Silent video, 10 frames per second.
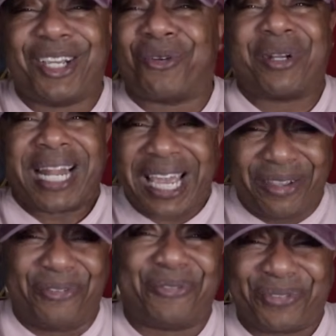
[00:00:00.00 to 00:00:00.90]
your
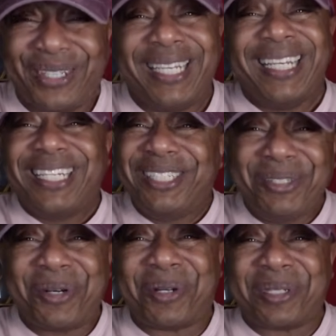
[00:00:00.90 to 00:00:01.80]
life.
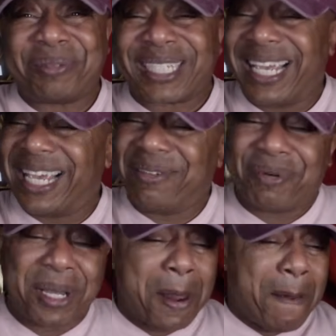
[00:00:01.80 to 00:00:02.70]
You know what I'm saying?
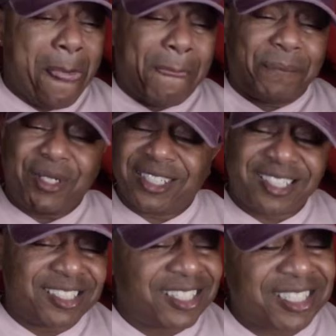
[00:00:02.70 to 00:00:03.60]
But this
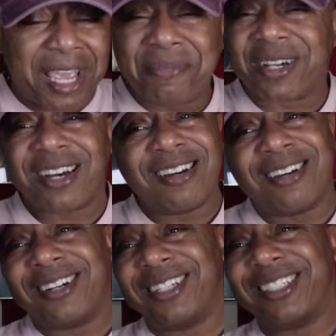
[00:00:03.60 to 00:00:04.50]
is the type of
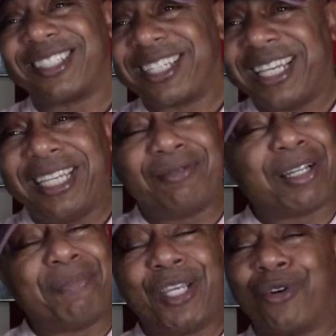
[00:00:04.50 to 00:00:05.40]
con and schemes
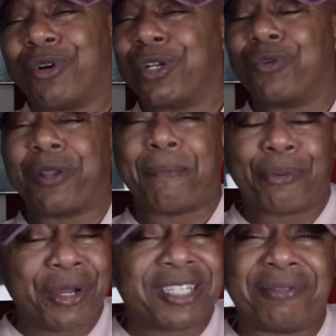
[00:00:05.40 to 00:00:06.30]
that be going on in
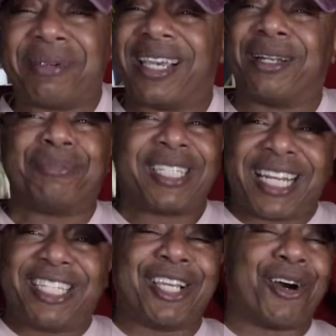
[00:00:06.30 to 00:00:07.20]
prison, man. I'm
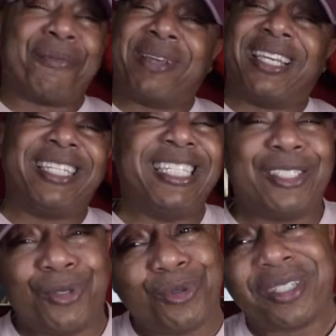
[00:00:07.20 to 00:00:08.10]
telling y'all, man, these
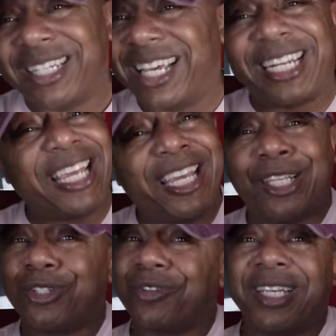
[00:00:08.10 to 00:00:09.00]
dudes in there, they
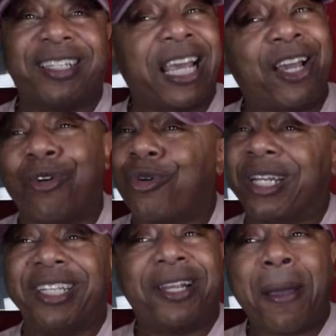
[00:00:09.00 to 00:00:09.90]
intricate. They on
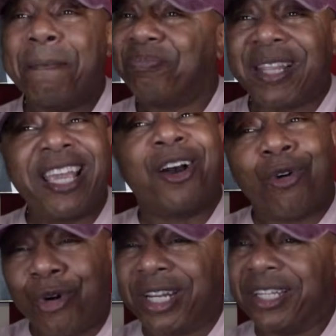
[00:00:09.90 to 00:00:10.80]
it. They
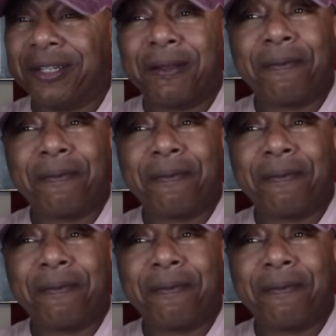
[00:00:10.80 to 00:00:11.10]
on it.